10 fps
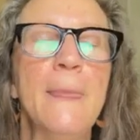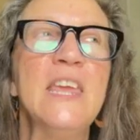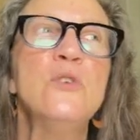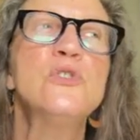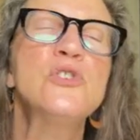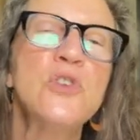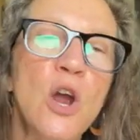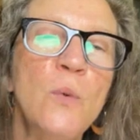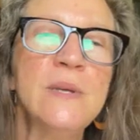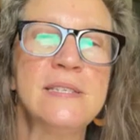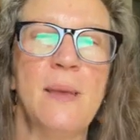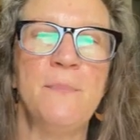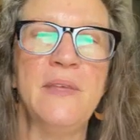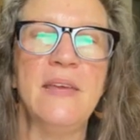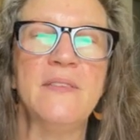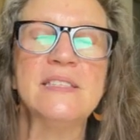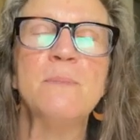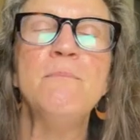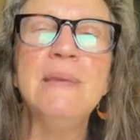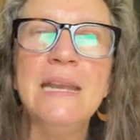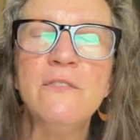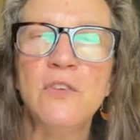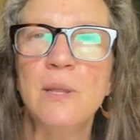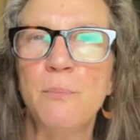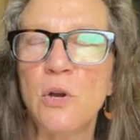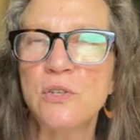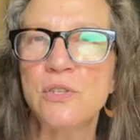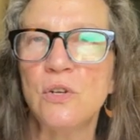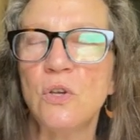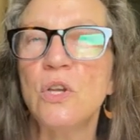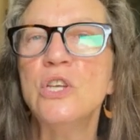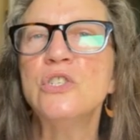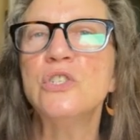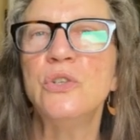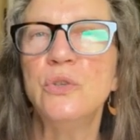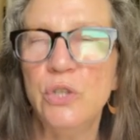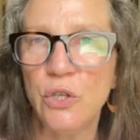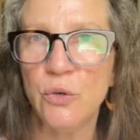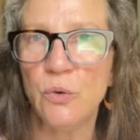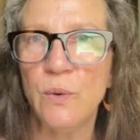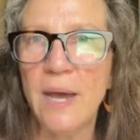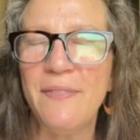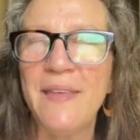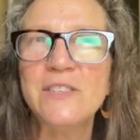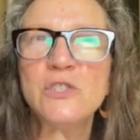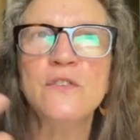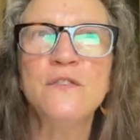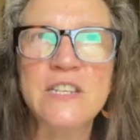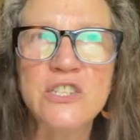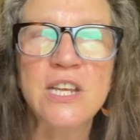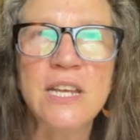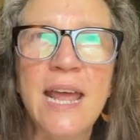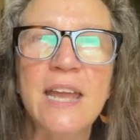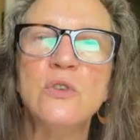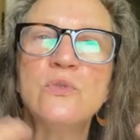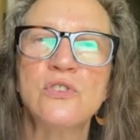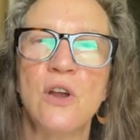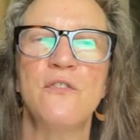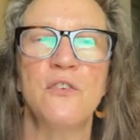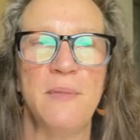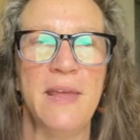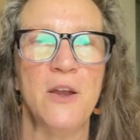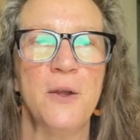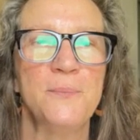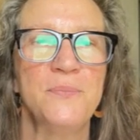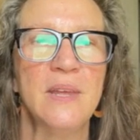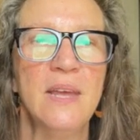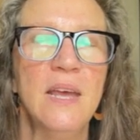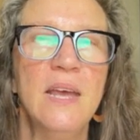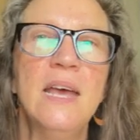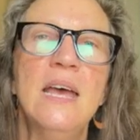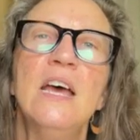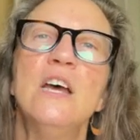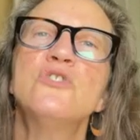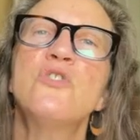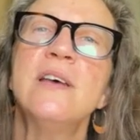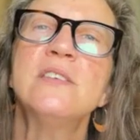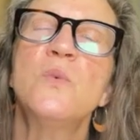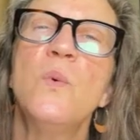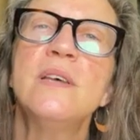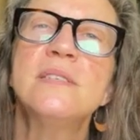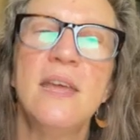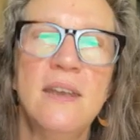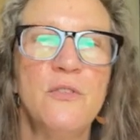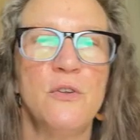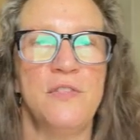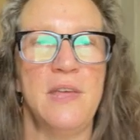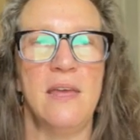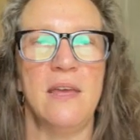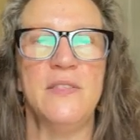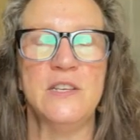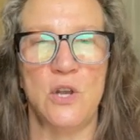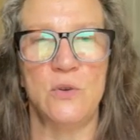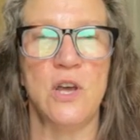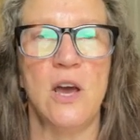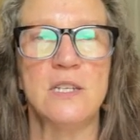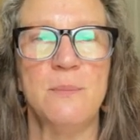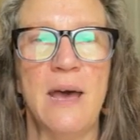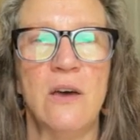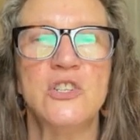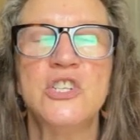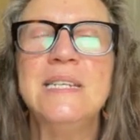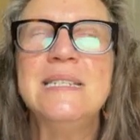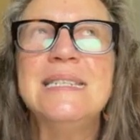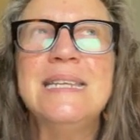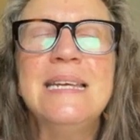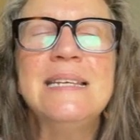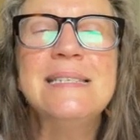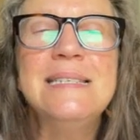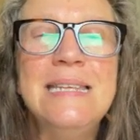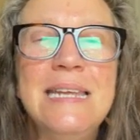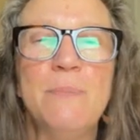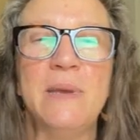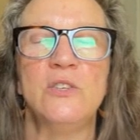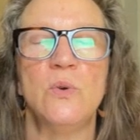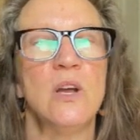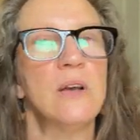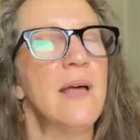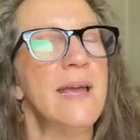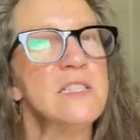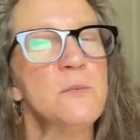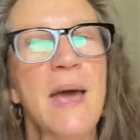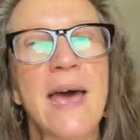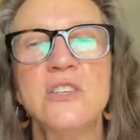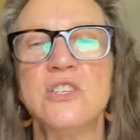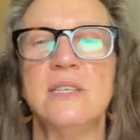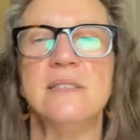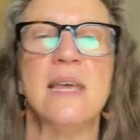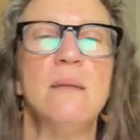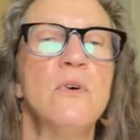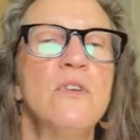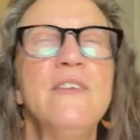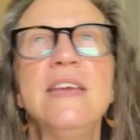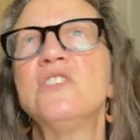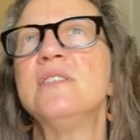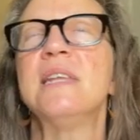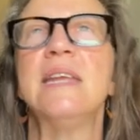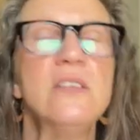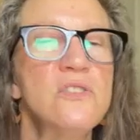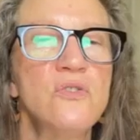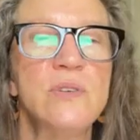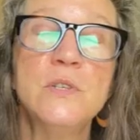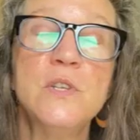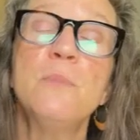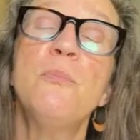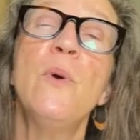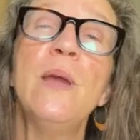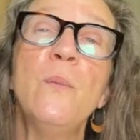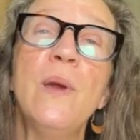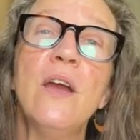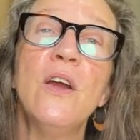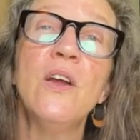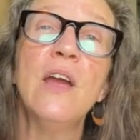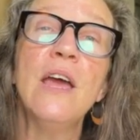You start with something that's meaningful and personal to you, and that's your vision, and you start from there. Trust was another thing that Jo talked about. She digs deep into her clients' passions and motivations and histories to the point where